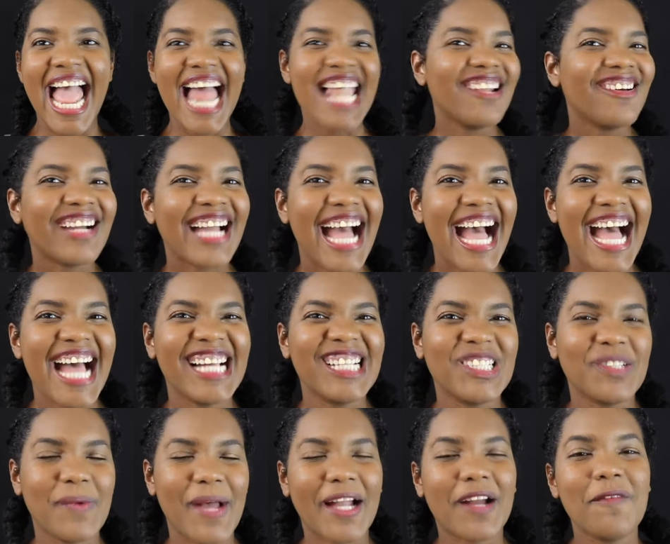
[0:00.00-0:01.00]
Hello
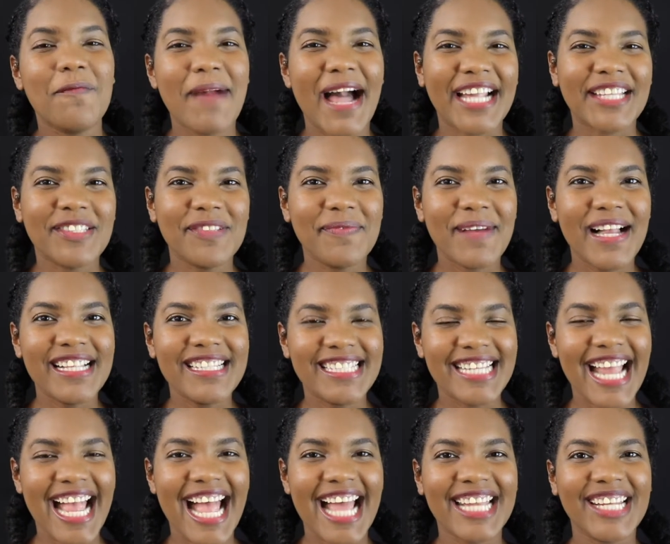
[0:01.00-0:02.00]
guys, welcome back to my
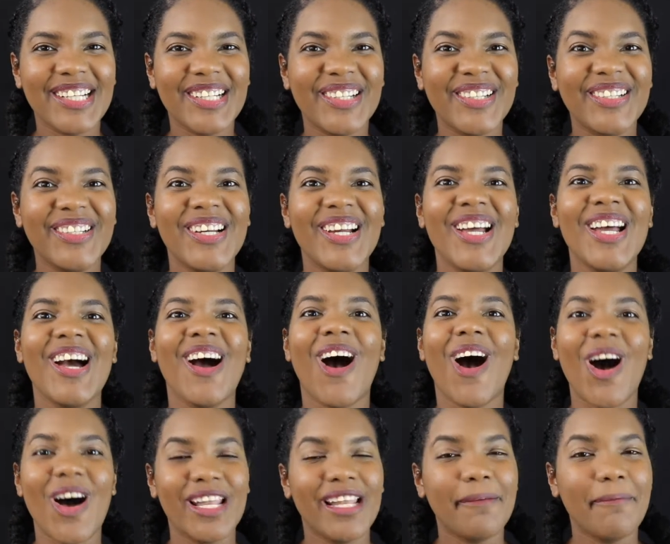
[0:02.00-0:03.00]
channel,
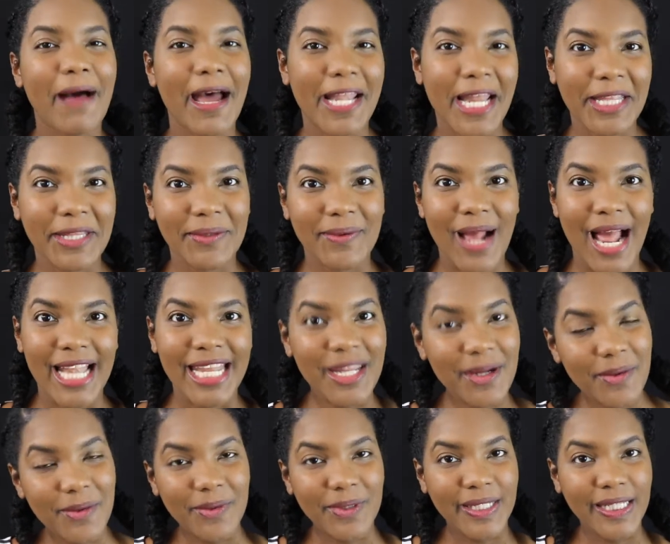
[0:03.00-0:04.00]
Hola Naturaly
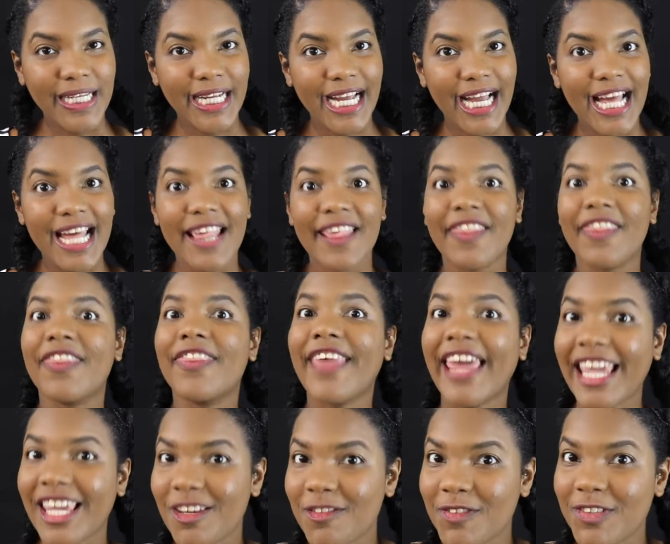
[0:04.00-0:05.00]
Unica.
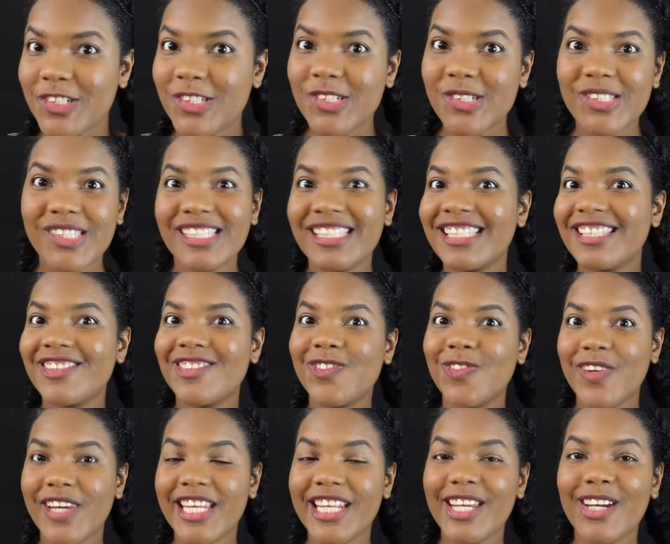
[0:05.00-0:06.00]
Thank you for choosing this
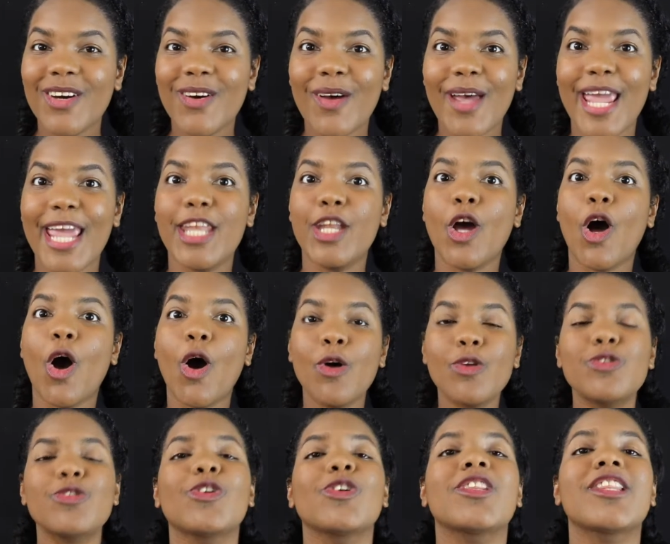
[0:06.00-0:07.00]
video and
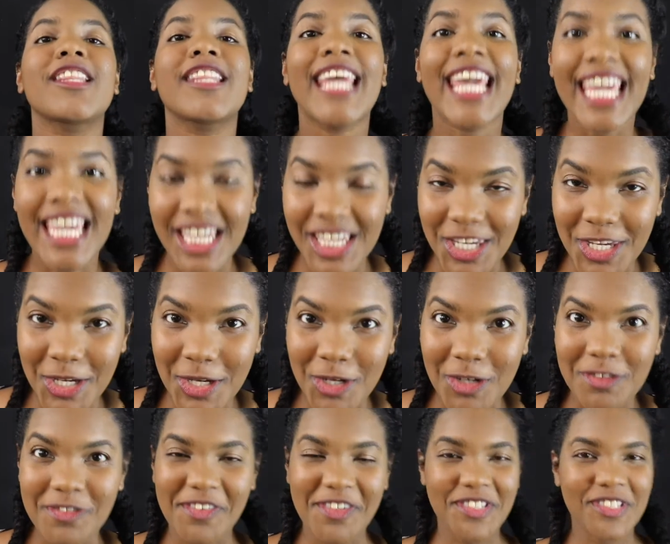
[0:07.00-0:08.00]
also thank
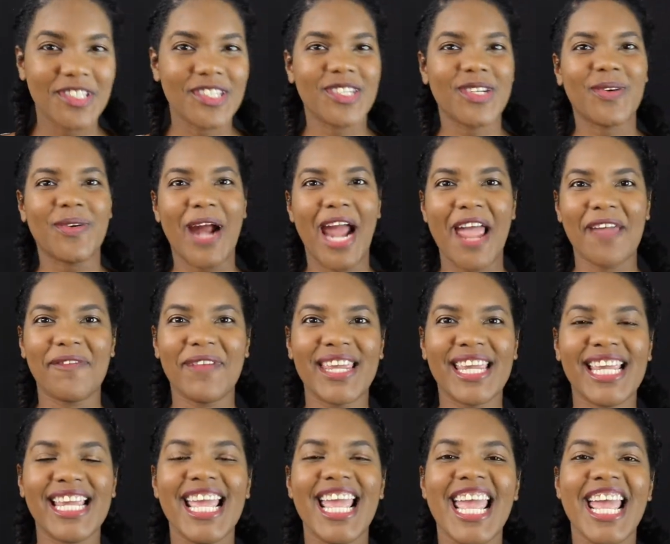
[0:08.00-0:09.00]
you for
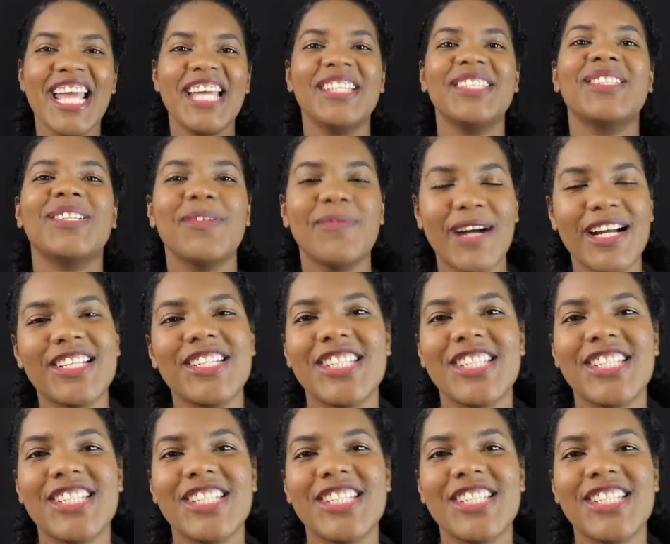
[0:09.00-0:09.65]
subscribing to my